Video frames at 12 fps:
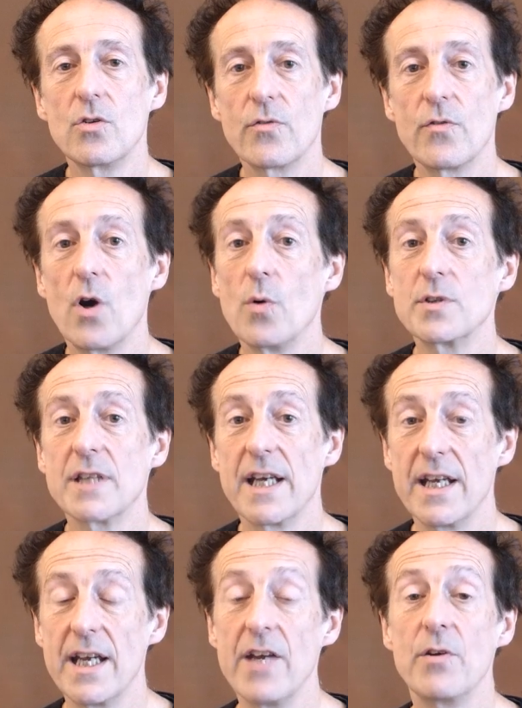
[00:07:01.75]
look forward to
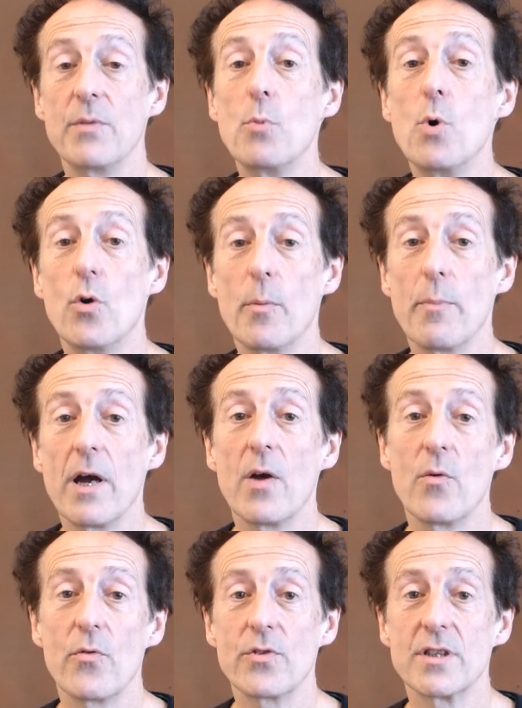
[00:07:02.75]
hearing more
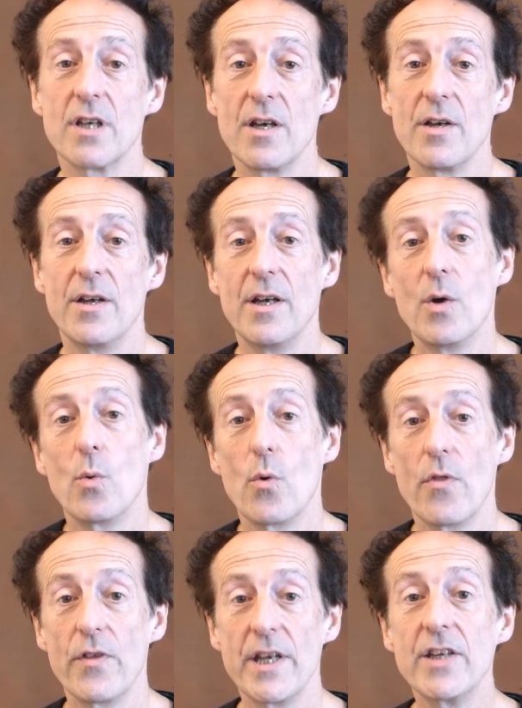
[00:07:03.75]
about
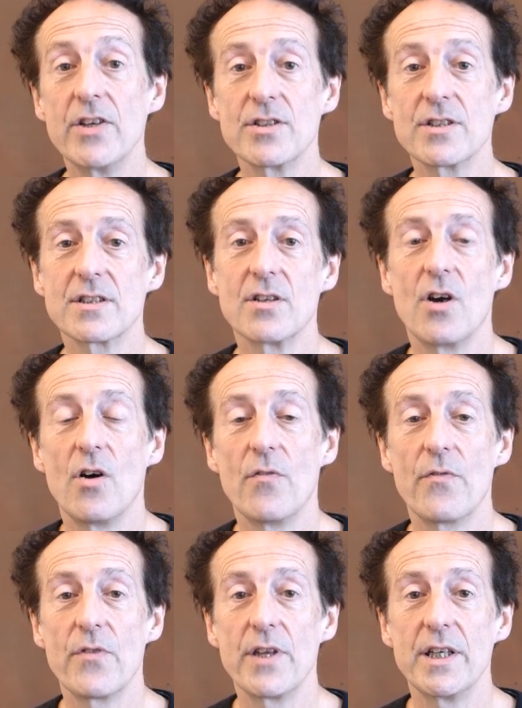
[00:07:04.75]
the innards
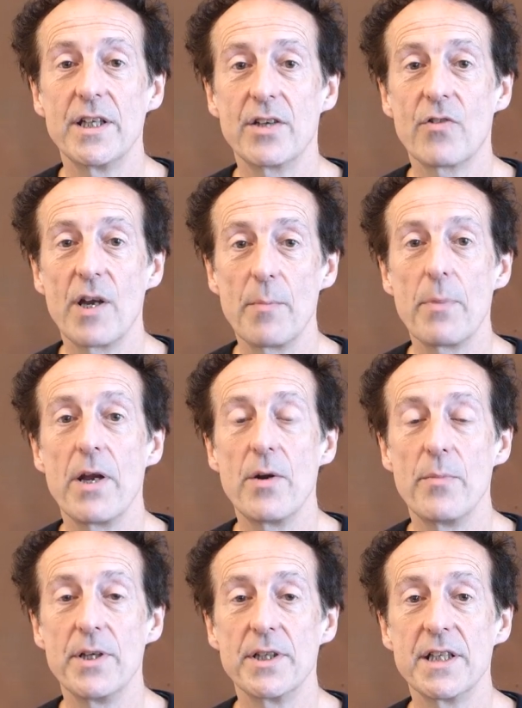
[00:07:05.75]
of the Great
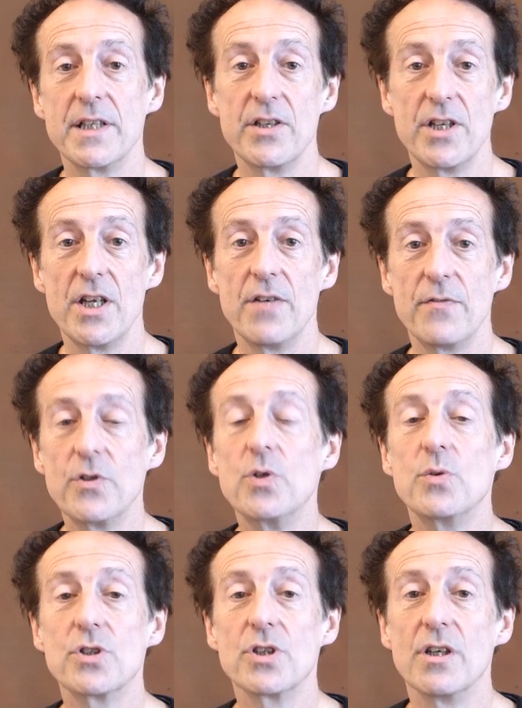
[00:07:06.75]
Pyramid in the near
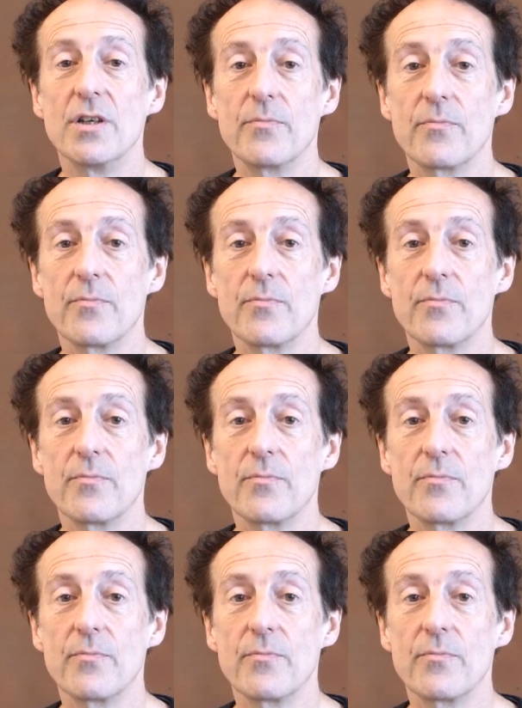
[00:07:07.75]
future.